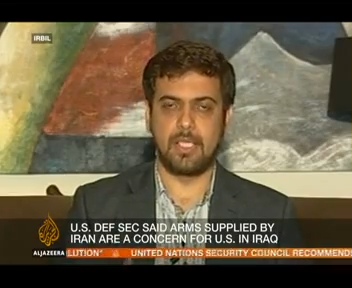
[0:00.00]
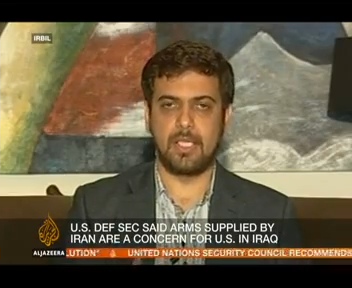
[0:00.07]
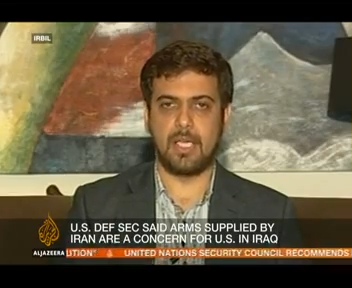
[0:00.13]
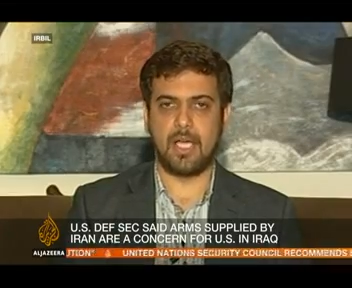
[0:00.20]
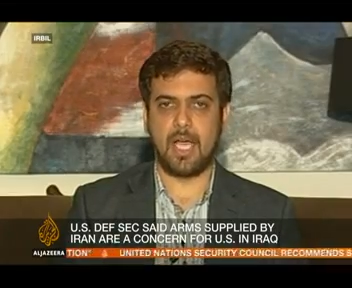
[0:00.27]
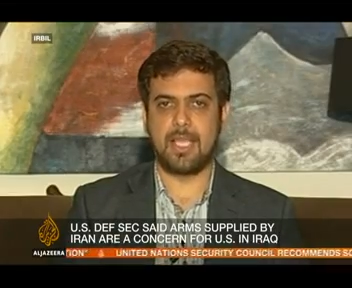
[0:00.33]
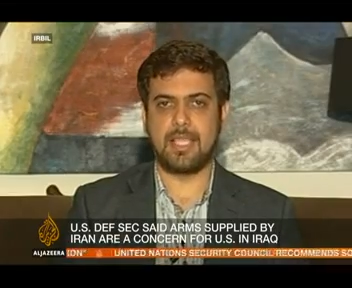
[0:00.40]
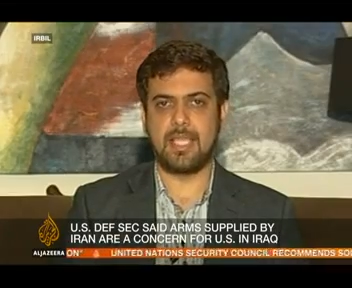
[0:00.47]

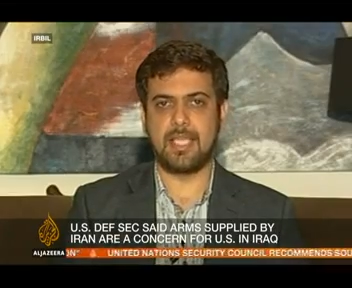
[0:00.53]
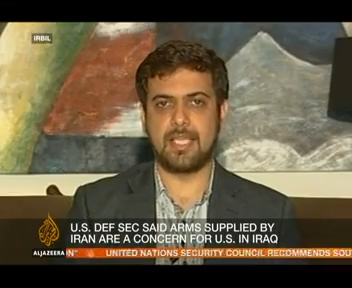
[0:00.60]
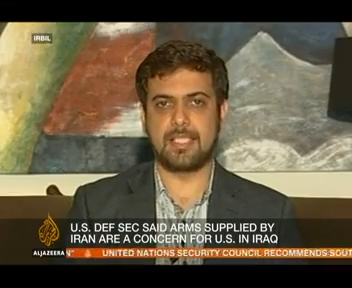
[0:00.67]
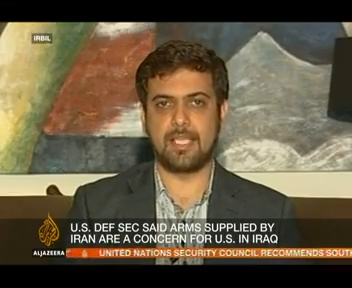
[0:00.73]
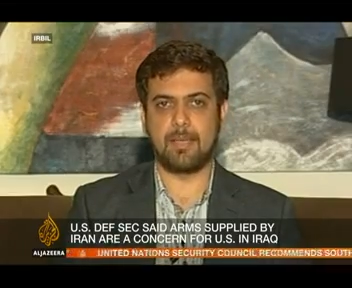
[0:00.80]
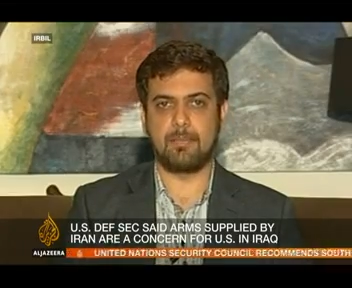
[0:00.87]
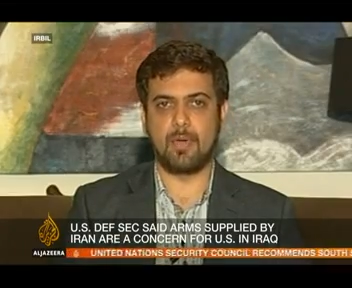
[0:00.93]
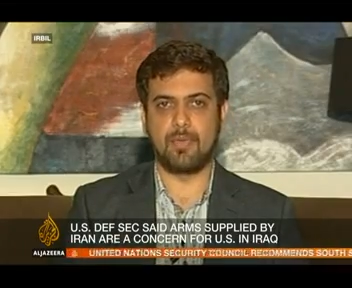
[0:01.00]
I think
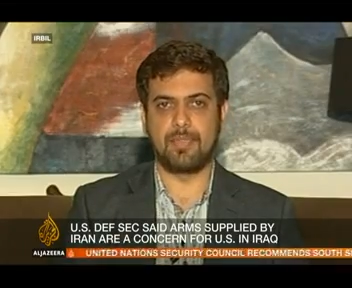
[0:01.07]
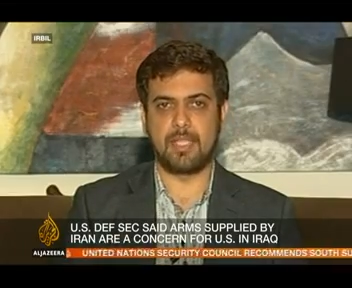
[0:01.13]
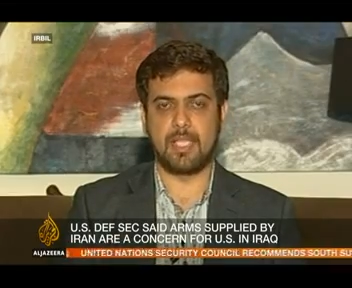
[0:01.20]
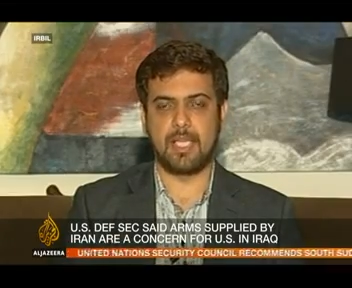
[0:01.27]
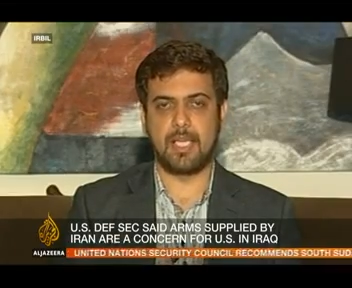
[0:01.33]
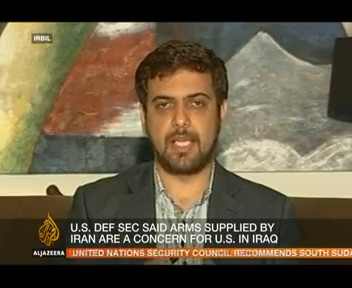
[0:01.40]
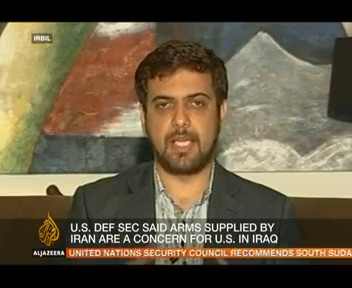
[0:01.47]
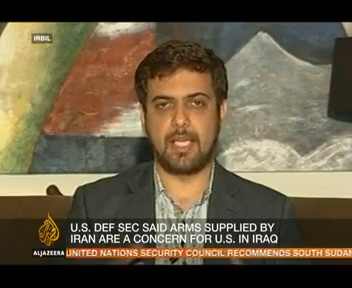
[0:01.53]
some of
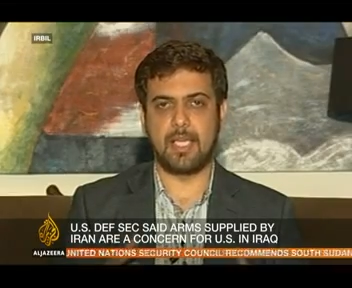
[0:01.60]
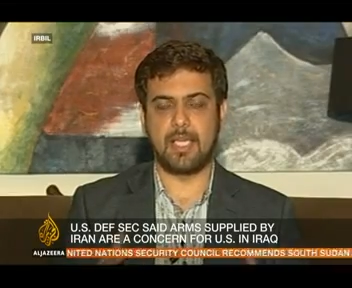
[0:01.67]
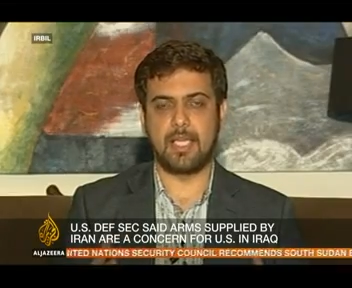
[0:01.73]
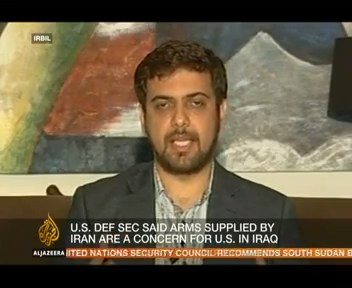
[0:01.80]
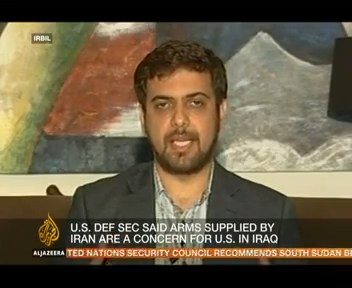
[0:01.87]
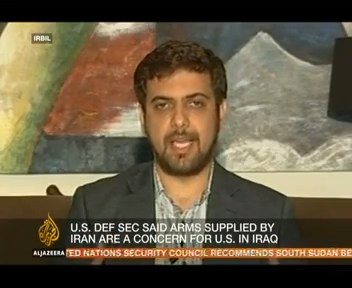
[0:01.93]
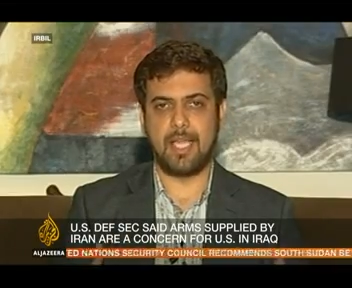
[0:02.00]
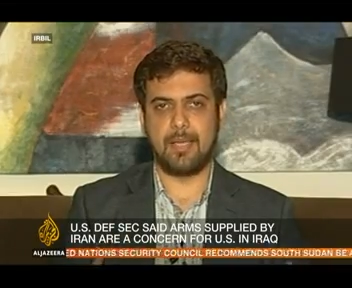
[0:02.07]
the
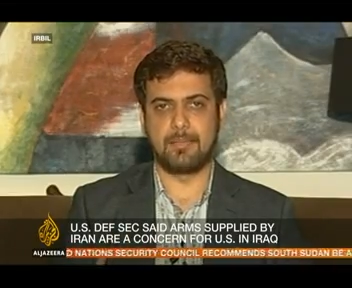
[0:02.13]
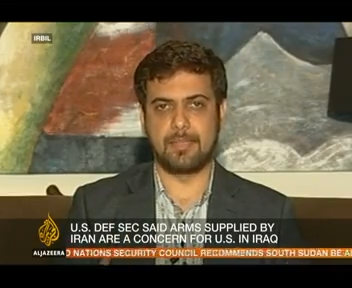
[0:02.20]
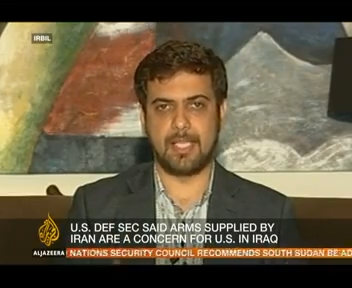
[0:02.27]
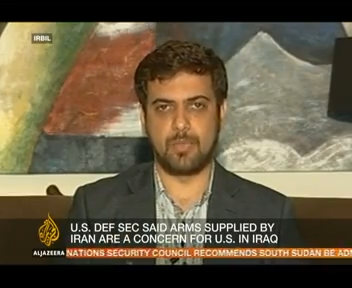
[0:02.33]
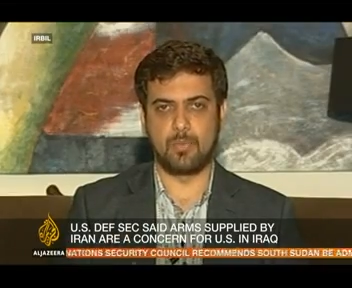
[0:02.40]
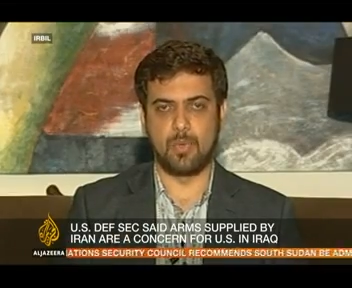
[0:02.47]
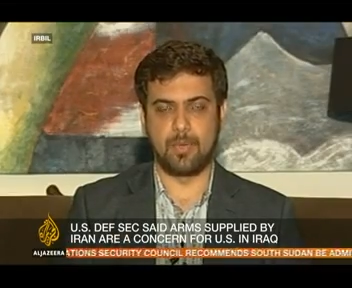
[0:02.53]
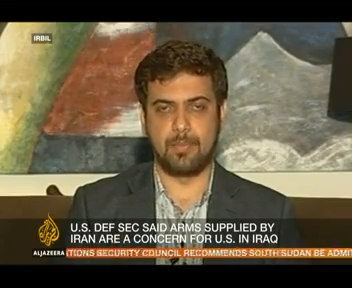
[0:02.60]
claims
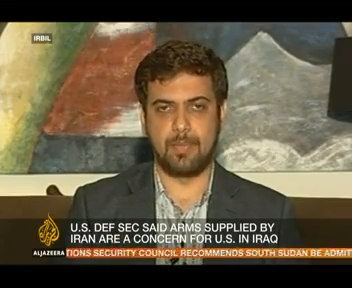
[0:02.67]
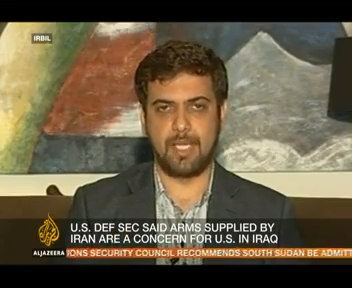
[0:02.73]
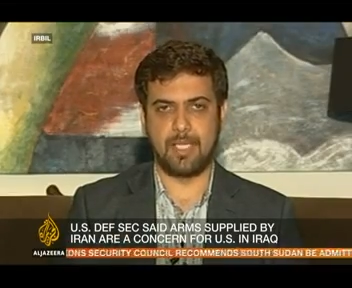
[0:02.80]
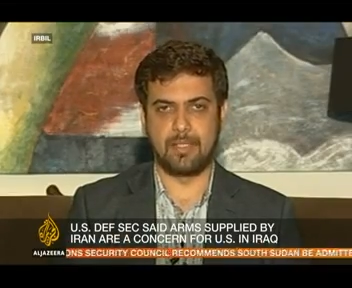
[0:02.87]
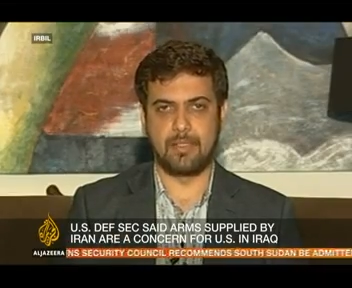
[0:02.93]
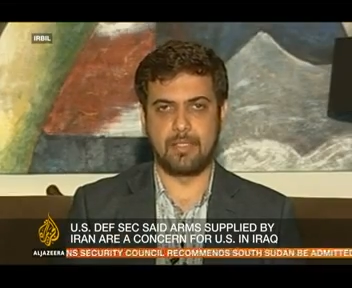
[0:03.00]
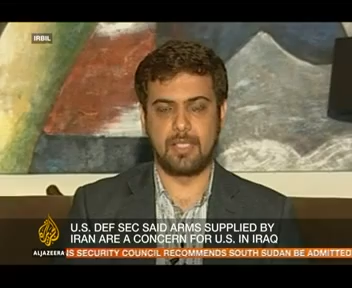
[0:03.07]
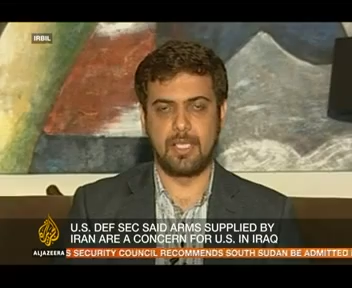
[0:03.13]
that were
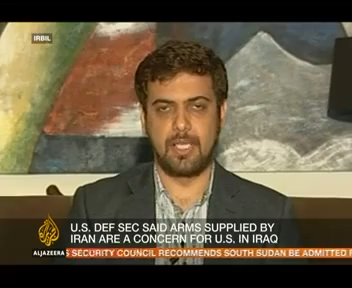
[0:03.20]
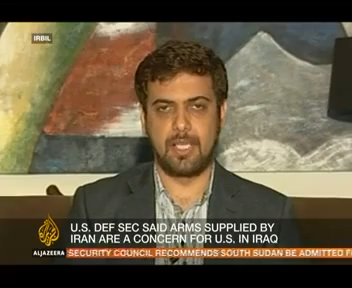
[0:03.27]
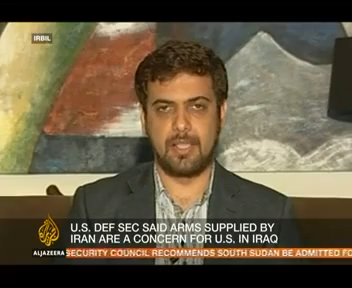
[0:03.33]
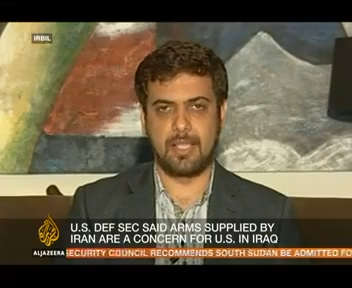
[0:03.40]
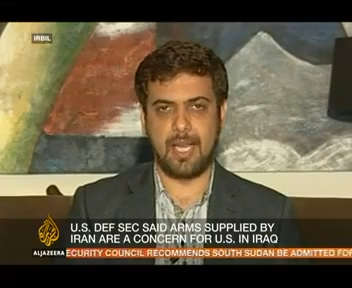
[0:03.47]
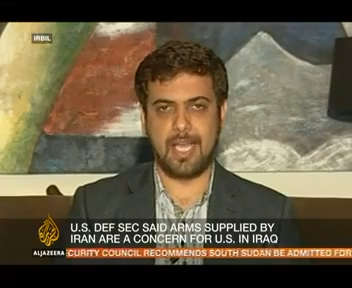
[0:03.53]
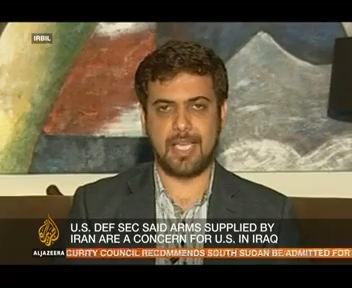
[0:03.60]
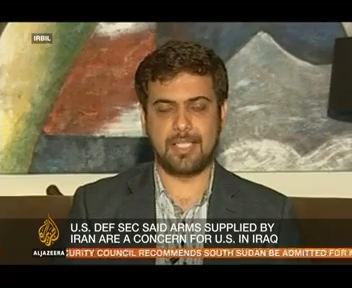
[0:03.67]
made in
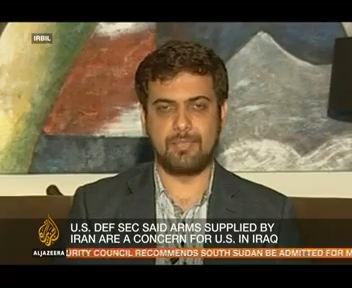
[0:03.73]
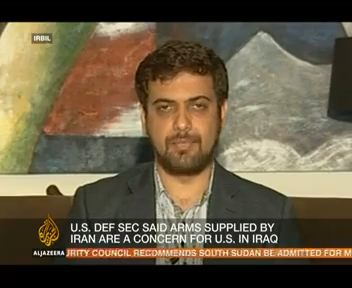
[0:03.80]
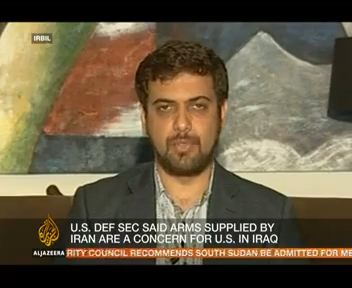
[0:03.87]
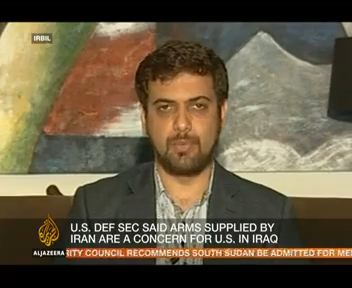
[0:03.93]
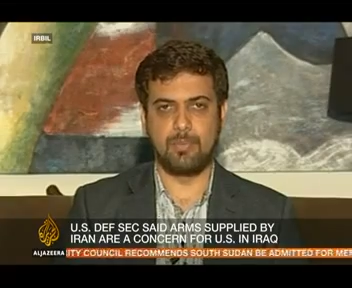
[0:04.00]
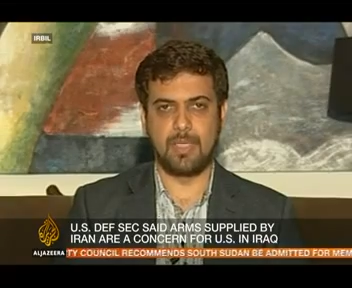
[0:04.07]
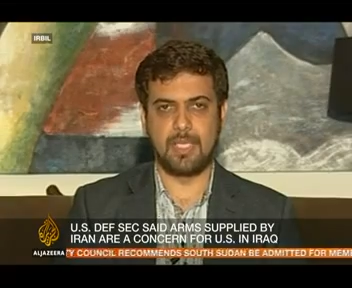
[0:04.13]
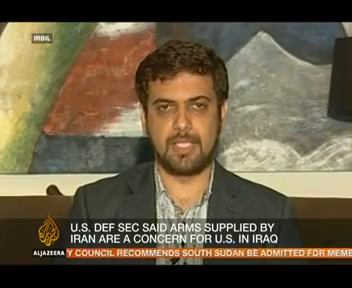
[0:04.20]
the last
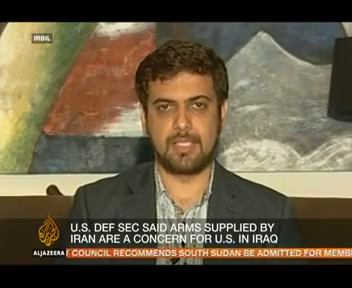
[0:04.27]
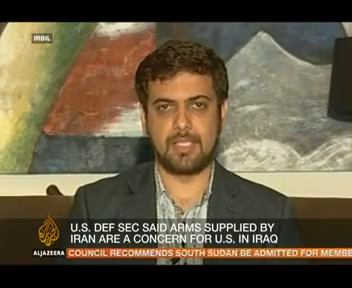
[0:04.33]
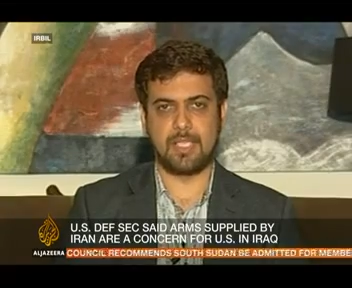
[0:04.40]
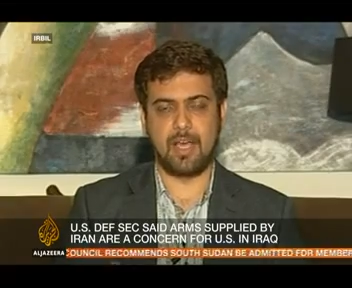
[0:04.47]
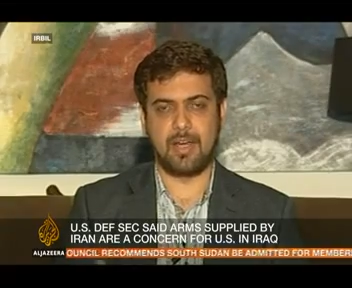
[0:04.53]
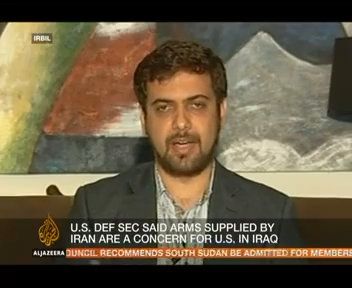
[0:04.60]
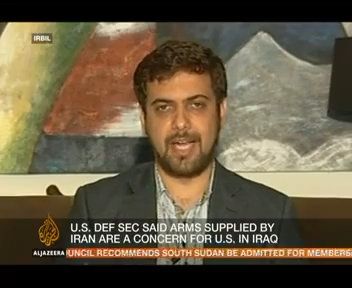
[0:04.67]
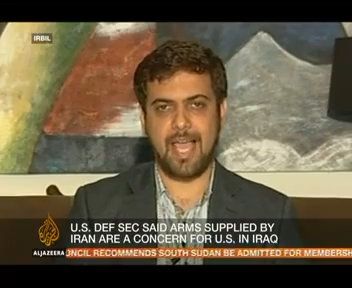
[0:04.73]
few minutes
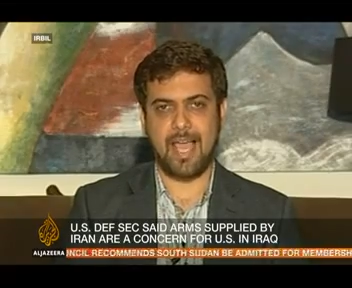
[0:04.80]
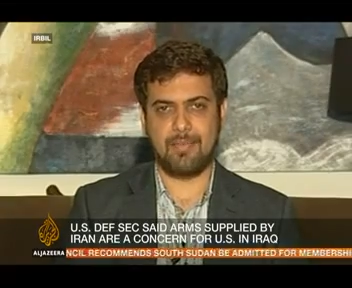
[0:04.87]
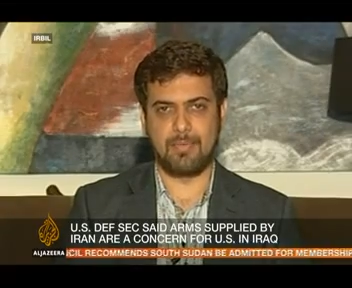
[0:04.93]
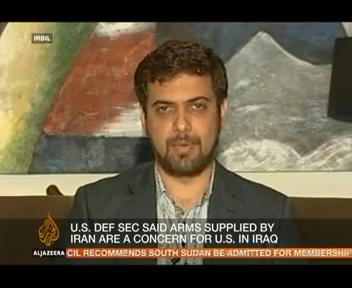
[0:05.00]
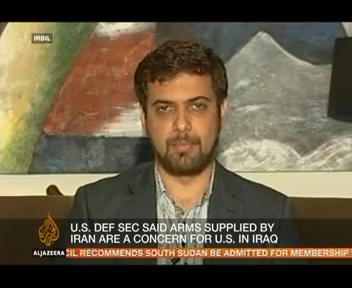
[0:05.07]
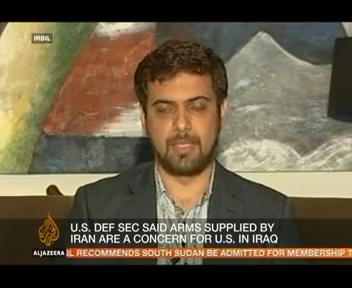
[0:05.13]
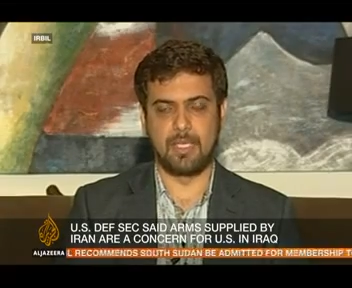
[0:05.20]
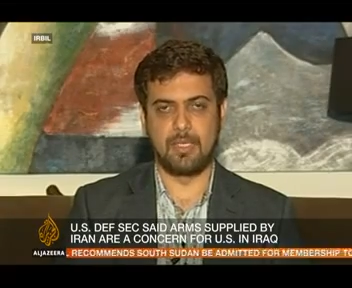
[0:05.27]
are
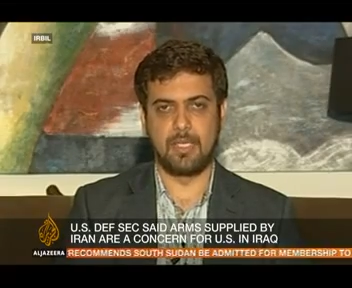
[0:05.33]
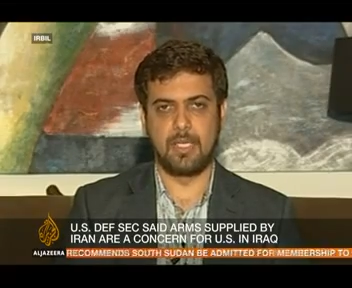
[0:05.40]
laughable.